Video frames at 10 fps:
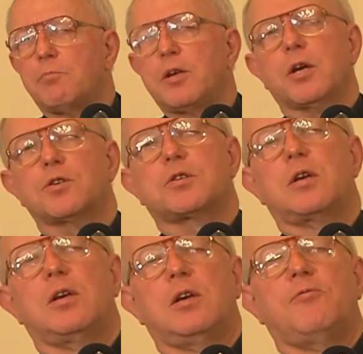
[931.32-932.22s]

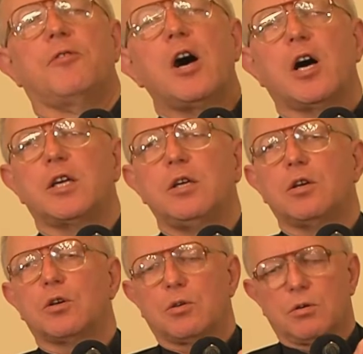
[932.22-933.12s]
Because if I,
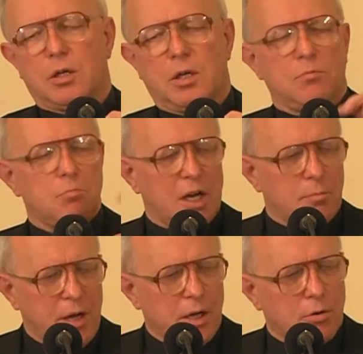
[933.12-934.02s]
in my
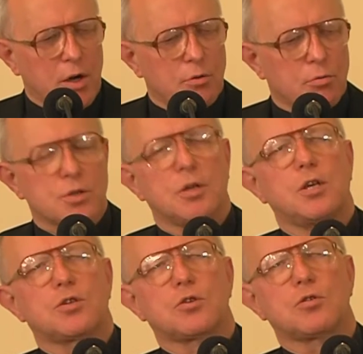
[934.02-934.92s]
background, was a
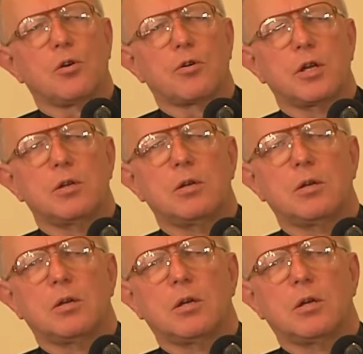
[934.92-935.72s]
historian,